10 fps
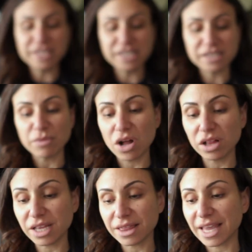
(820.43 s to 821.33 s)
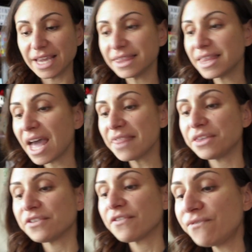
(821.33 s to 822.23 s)
small like that.
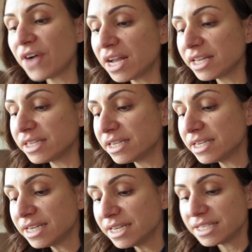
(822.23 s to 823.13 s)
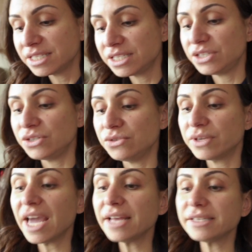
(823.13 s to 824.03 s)
They're fun to
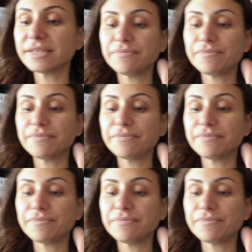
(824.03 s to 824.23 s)
get.